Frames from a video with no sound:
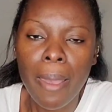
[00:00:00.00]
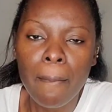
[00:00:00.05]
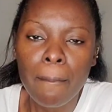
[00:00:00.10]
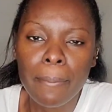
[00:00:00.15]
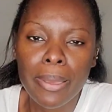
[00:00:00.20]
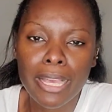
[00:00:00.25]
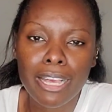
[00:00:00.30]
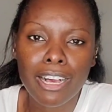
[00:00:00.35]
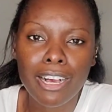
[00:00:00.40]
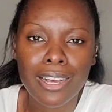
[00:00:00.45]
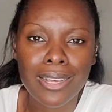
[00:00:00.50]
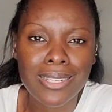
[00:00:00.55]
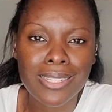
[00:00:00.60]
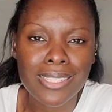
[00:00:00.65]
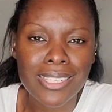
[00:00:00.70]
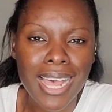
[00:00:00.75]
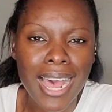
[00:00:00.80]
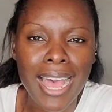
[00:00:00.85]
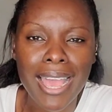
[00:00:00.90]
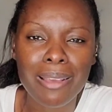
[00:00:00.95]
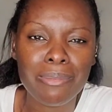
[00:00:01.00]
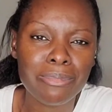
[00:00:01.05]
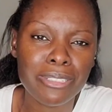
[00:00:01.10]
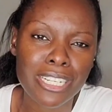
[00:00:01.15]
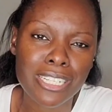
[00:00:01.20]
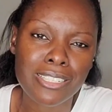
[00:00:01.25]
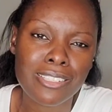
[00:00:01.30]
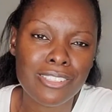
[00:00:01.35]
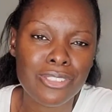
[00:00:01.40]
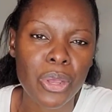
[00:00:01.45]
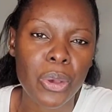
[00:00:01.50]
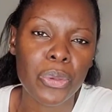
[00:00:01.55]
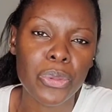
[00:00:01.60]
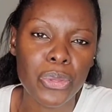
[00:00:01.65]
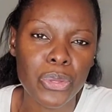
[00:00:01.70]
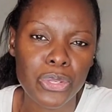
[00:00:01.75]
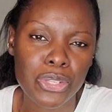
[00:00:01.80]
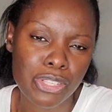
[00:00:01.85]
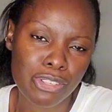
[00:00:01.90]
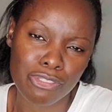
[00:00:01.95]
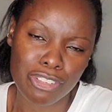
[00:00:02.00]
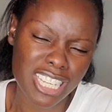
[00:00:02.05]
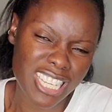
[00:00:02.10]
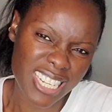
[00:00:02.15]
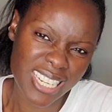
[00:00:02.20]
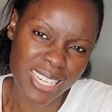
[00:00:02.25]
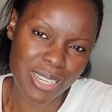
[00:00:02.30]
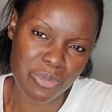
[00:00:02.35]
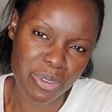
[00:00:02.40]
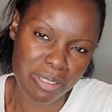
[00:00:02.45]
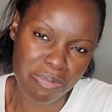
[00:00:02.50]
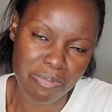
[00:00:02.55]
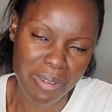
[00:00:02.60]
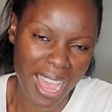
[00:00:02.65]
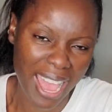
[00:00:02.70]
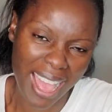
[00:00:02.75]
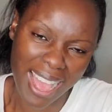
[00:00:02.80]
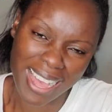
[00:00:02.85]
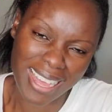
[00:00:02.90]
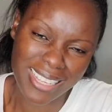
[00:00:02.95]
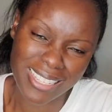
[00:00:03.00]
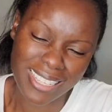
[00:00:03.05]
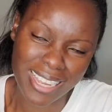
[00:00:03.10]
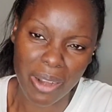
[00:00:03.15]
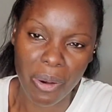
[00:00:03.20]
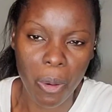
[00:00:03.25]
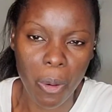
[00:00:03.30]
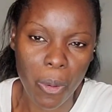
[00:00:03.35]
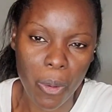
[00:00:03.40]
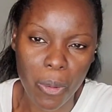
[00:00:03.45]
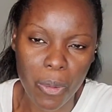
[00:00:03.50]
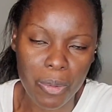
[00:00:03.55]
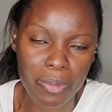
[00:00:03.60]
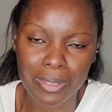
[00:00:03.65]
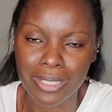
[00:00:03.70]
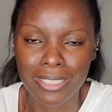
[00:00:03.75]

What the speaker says: because I am just so used to eating with my hands at home,